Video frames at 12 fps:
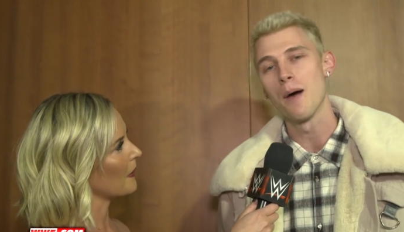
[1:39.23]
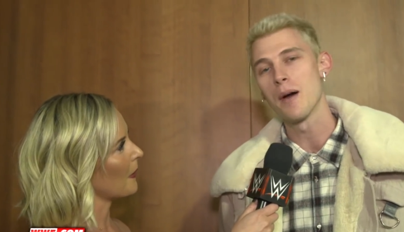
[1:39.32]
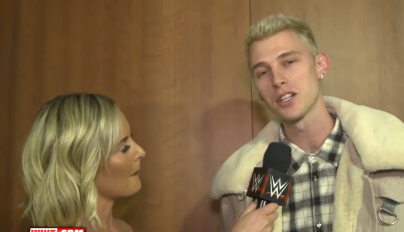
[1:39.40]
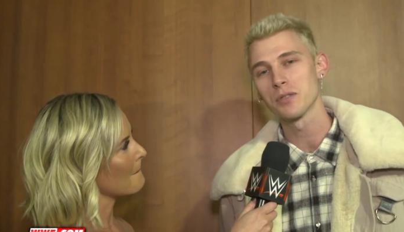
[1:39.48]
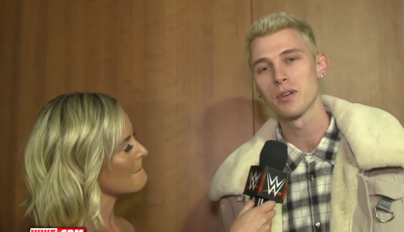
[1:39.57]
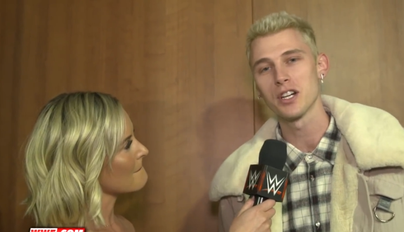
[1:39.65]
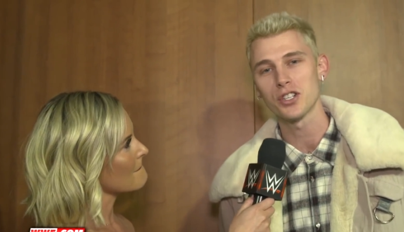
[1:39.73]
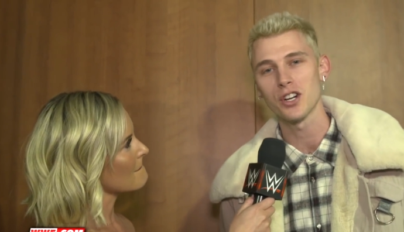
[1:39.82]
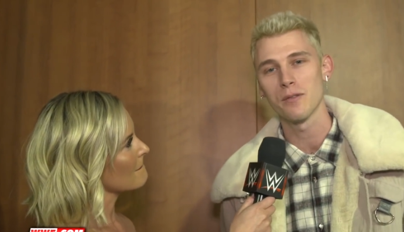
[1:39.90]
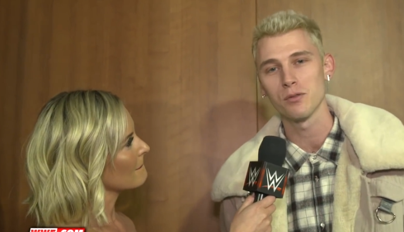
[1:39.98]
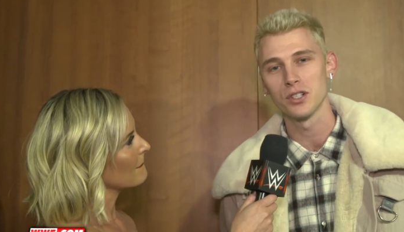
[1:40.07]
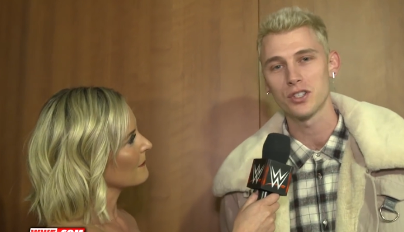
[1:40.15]
Speaker 1: I'm actually pretty sure
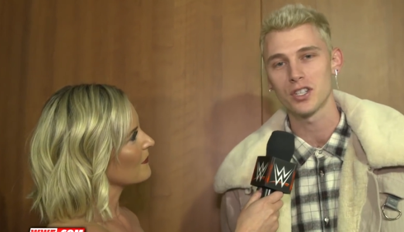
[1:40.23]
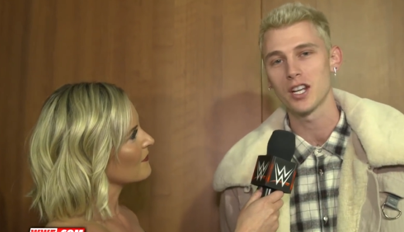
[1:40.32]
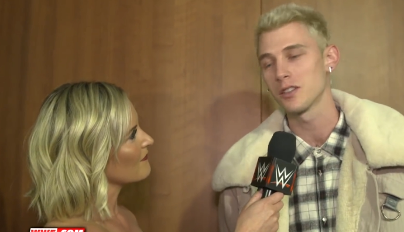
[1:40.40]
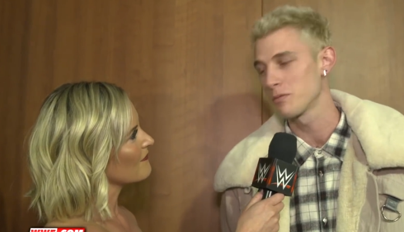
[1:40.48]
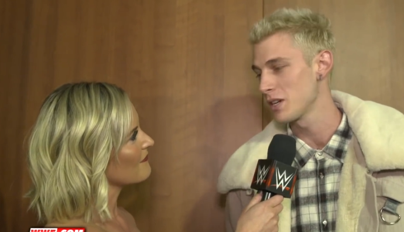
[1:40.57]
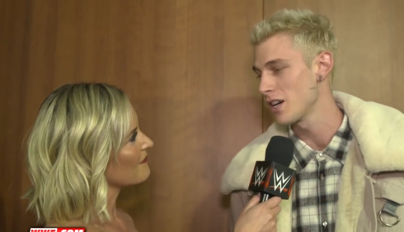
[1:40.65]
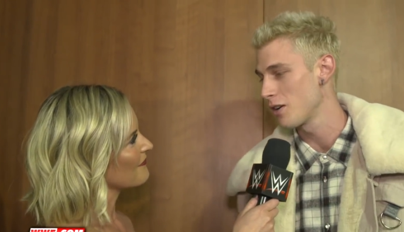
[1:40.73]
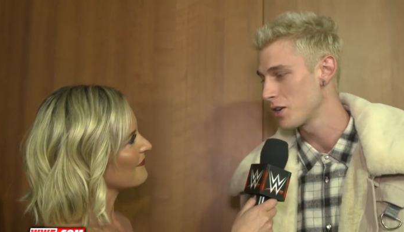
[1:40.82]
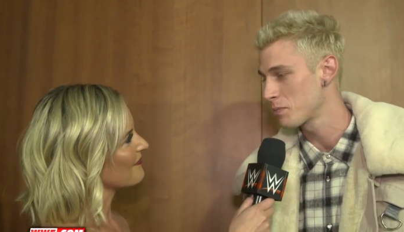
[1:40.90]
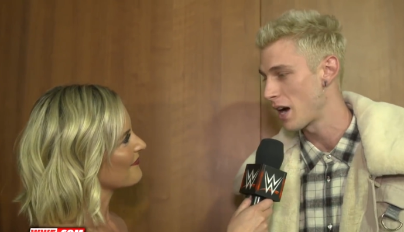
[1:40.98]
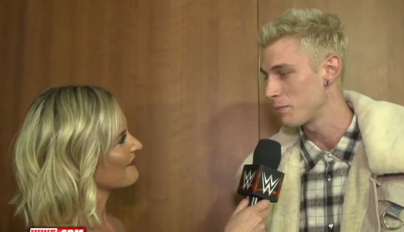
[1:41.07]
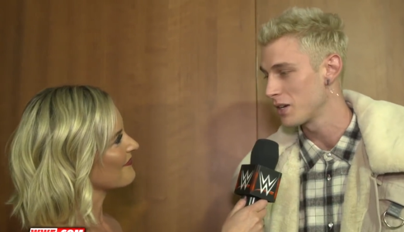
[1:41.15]
everyone's sick of me always
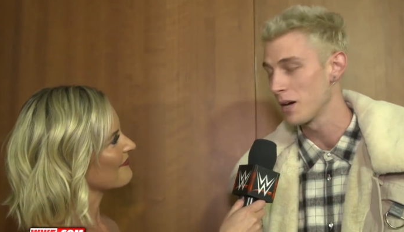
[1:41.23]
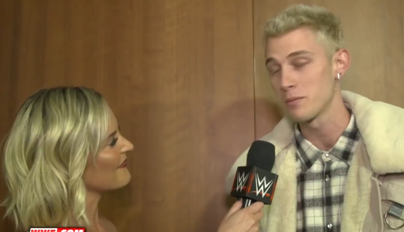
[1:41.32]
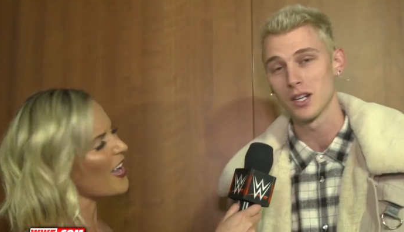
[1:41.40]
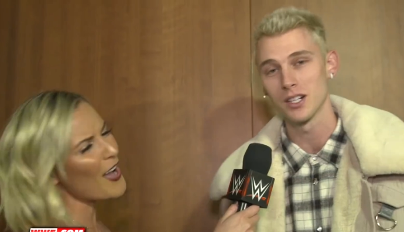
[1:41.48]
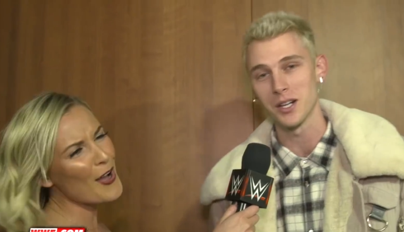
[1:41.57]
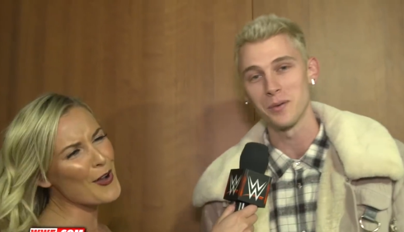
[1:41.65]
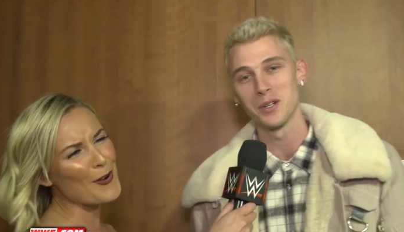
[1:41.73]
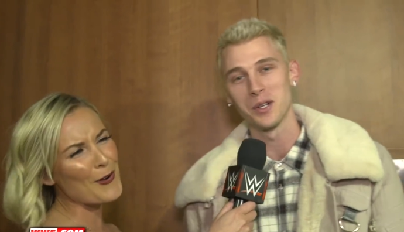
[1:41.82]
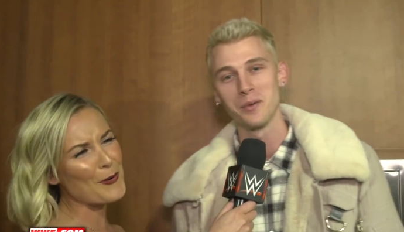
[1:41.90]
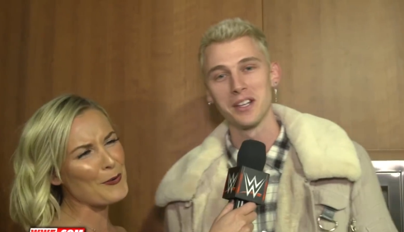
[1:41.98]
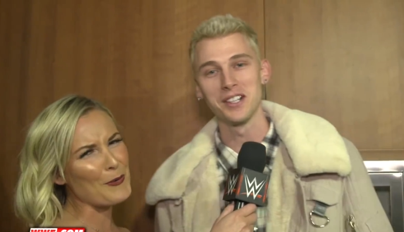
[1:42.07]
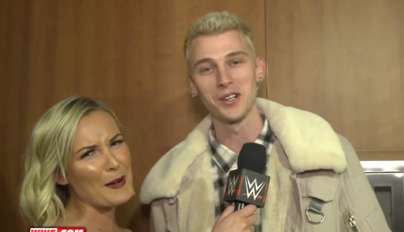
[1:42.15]
popping up here no. at W
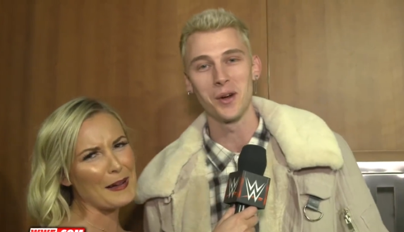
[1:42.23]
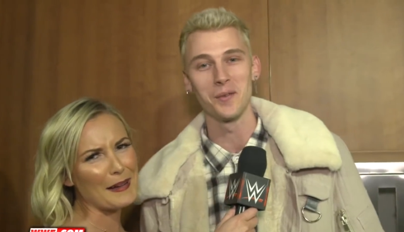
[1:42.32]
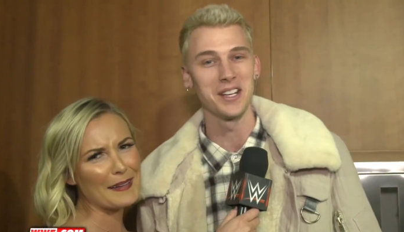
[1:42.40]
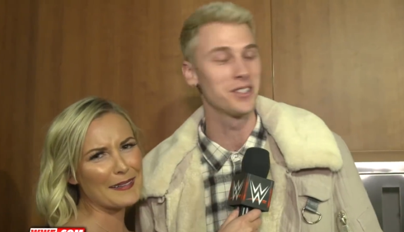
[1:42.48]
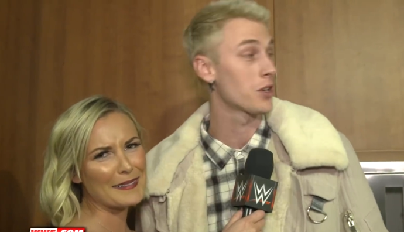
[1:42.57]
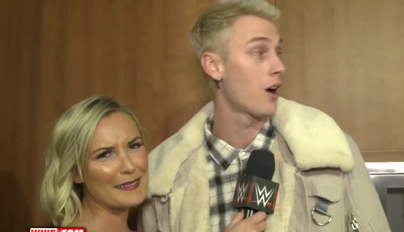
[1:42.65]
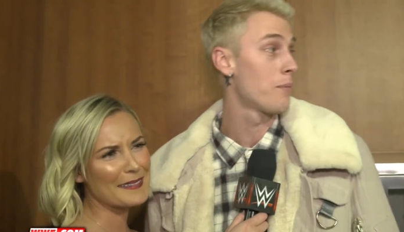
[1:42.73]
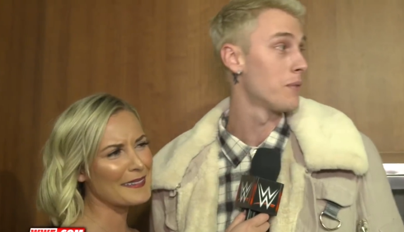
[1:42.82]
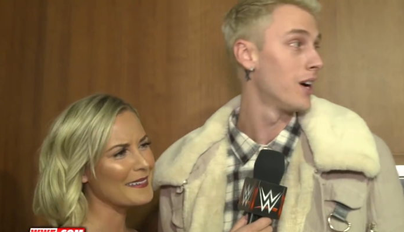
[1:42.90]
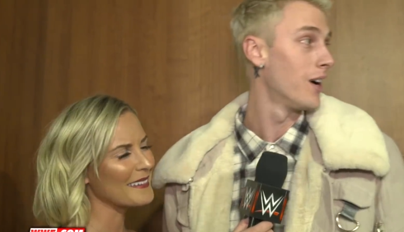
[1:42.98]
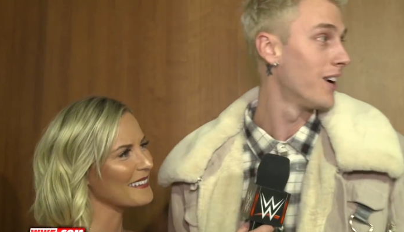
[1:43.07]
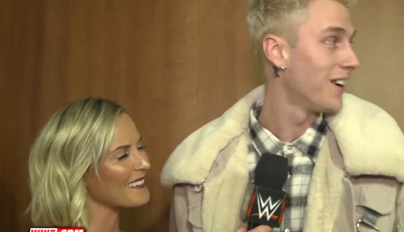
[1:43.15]
W E, you know what I mean? So I'm going
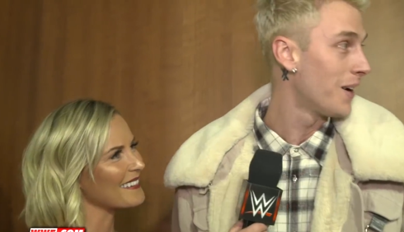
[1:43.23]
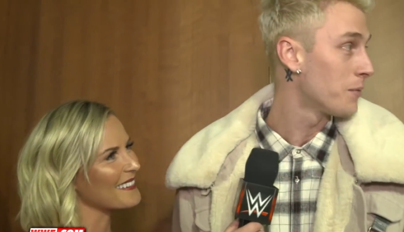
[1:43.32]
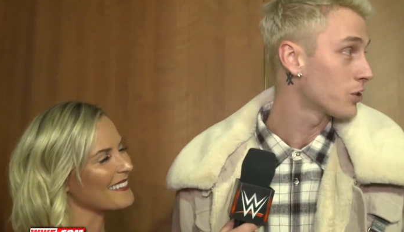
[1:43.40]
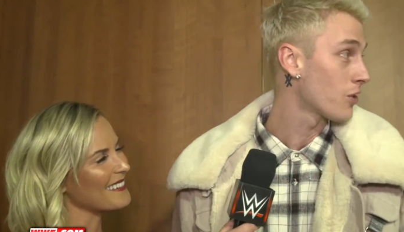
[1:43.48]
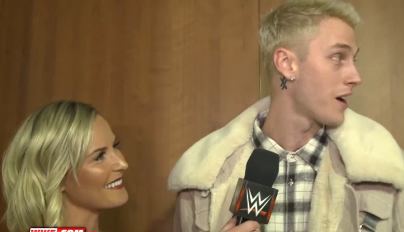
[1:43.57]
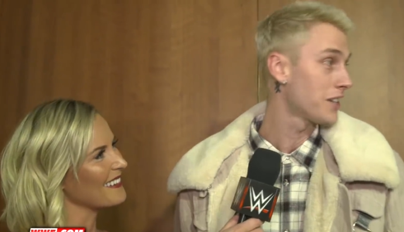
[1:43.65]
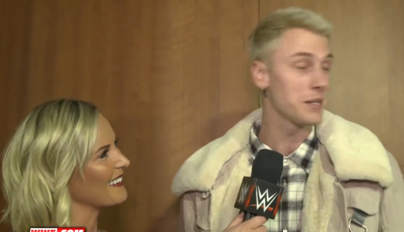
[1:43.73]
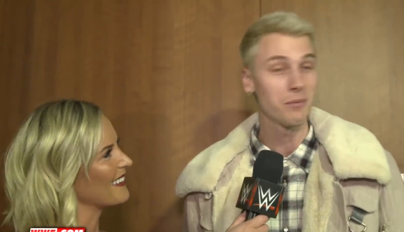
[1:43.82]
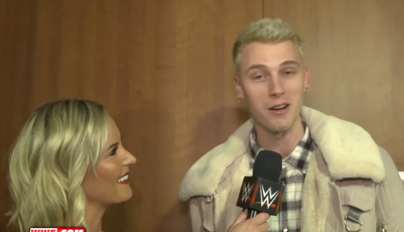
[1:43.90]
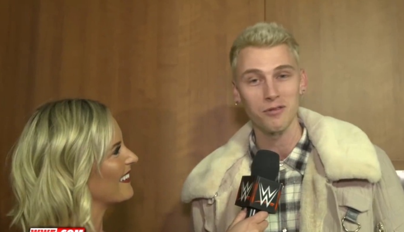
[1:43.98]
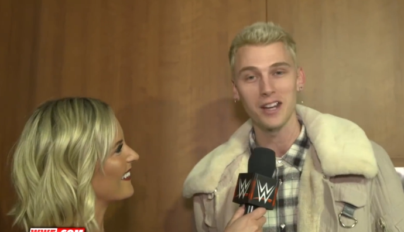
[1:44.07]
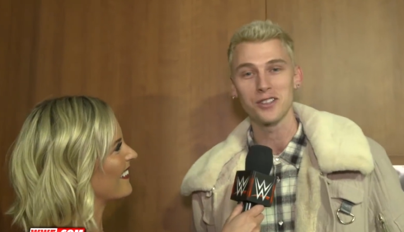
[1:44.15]
uh, I'm to try and keep
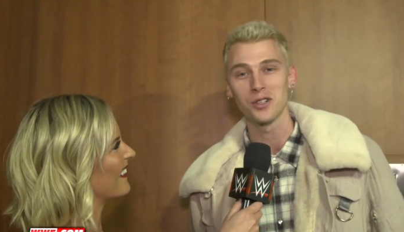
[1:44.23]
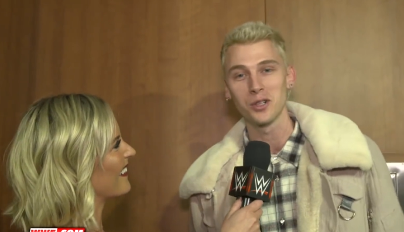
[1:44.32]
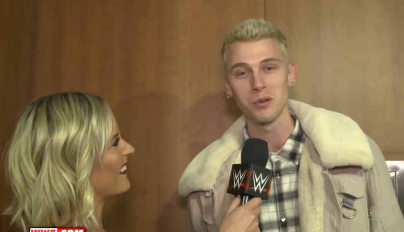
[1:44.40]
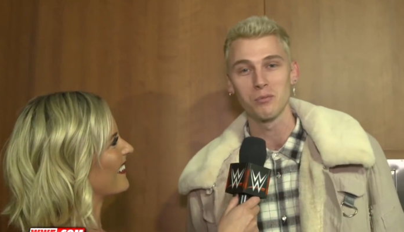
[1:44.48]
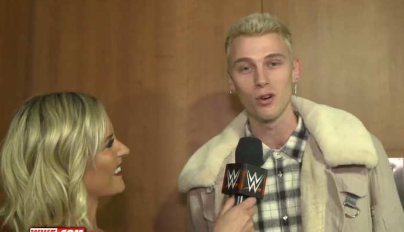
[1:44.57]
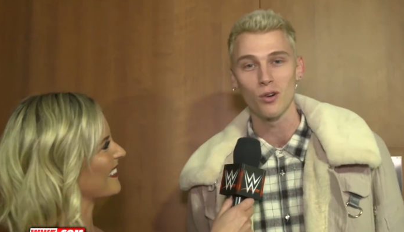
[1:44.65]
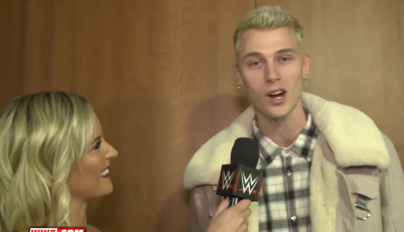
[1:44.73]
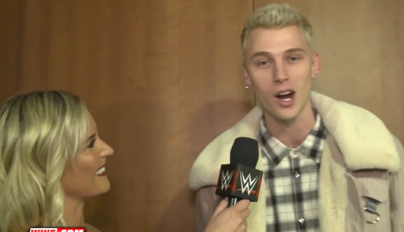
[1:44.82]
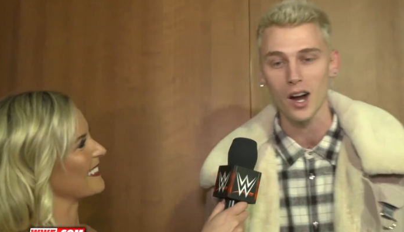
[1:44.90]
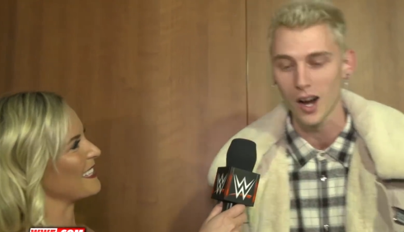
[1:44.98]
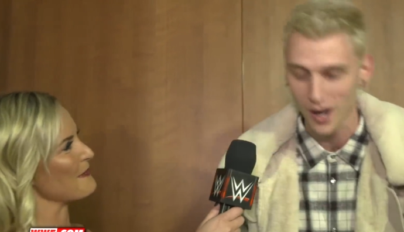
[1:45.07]
my face a little bit more rare.